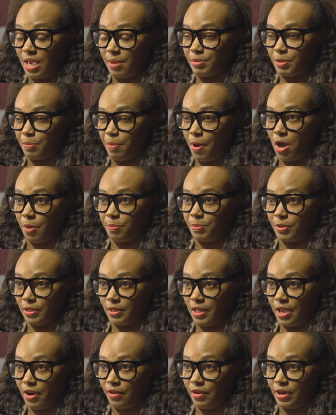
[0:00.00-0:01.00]
to
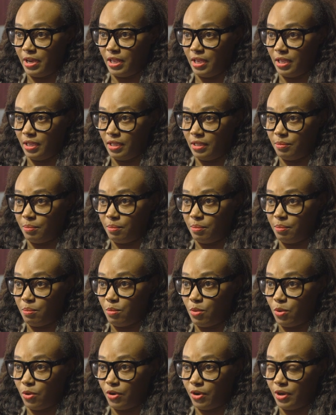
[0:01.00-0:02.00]
popularity
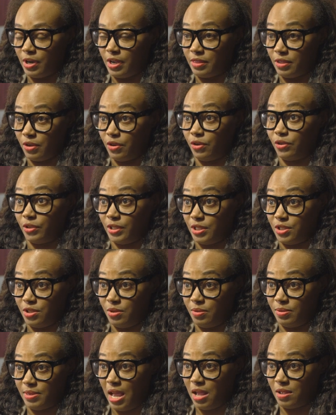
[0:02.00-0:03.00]
more in the early
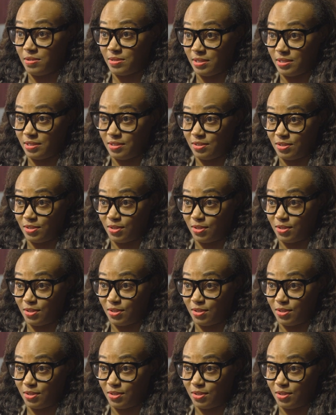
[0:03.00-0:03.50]
2000s.